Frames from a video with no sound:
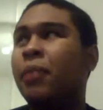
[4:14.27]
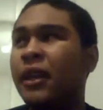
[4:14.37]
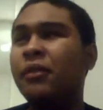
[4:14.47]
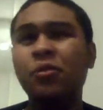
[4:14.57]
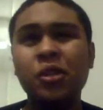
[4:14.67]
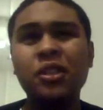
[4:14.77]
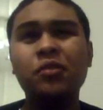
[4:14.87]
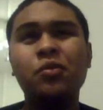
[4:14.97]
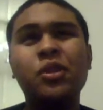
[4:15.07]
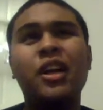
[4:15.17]
but it
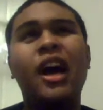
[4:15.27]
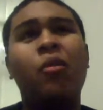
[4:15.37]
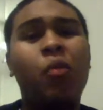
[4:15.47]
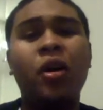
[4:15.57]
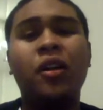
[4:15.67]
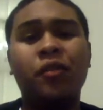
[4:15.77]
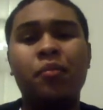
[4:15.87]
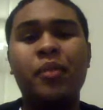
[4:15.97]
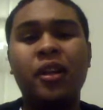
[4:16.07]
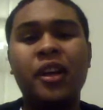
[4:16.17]
wasn't what I wanted
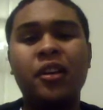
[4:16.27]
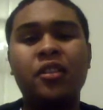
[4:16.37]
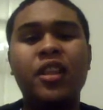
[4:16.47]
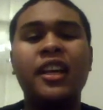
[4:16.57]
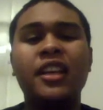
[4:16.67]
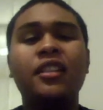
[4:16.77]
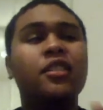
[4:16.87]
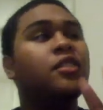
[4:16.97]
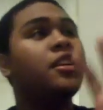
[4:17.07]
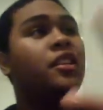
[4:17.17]
from Bill Hader. Like in
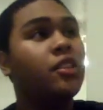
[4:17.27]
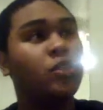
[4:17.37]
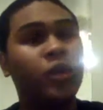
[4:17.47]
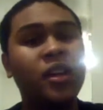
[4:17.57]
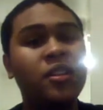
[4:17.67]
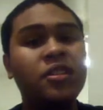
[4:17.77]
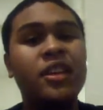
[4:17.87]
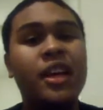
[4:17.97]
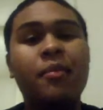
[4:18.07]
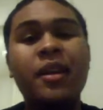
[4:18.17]
the in the trailers,
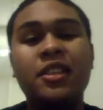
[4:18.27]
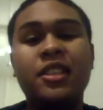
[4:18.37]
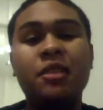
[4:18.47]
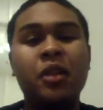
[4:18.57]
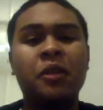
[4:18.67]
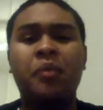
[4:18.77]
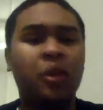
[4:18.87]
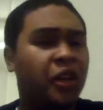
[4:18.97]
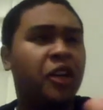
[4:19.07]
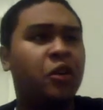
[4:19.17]
it made it seem like
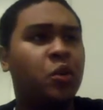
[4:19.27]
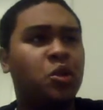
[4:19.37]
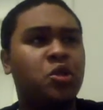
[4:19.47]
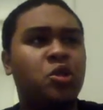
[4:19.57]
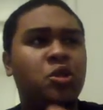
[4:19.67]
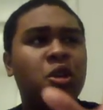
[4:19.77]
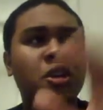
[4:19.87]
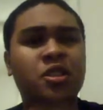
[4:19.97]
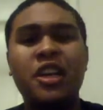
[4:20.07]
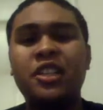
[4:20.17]
Bill Hader was
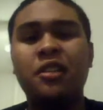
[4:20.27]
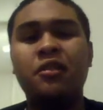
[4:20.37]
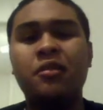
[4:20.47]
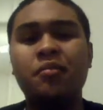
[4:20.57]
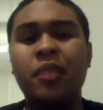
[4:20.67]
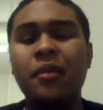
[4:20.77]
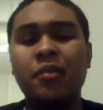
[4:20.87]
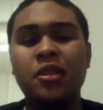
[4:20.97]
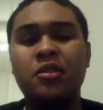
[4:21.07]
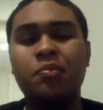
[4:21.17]
Jason
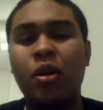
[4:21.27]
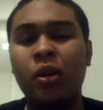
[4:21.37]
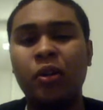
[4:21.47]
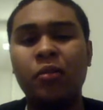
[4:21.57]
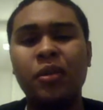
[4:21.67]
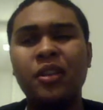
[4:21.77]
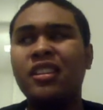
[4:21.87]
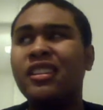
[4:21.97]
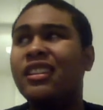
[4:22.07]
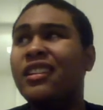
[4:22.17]
Bateman's partner, but
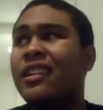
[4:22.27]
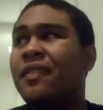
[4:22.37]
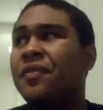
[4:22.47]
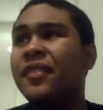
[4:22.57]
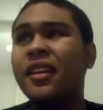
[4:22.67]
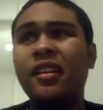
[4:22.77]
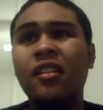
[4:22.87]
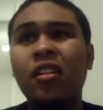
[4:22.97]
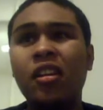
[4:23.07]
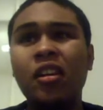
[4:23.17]

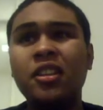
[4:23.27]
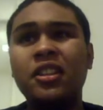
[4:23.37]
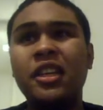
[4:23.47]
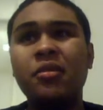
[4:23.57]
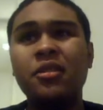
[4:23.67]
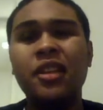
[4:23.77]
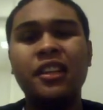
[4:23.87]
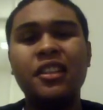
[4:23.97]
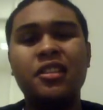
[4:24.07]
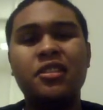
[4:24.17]
in all honesty, he was
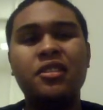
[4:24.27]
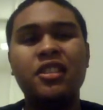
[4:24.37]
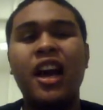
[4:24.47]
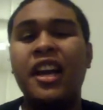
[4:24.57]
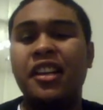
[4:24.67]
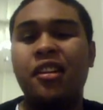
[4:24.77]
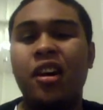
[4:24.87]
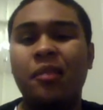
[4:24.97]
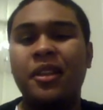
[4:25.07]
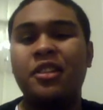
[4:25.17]
like this side
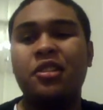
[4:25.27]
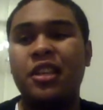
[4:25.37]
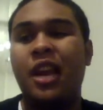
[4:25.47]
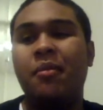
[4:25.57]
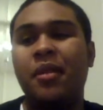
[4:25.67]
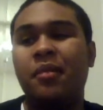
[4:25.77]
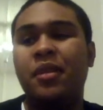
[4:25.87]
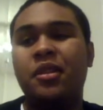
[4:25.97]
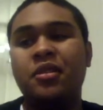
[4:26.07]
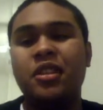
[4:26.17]
cop that just came in
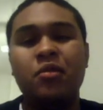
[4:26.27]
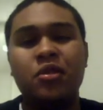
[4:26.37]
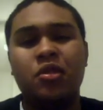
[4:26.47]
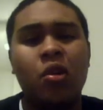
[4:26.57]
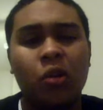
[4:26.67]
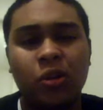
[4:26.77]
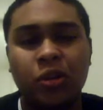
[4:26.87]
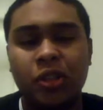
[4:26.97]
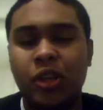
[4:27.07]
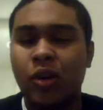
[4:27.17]
because he was
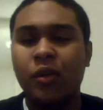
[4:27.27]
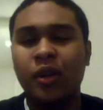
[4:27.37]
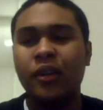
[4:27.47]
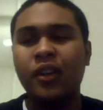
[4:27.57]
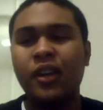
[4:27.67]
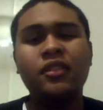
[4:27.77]
ordered to go in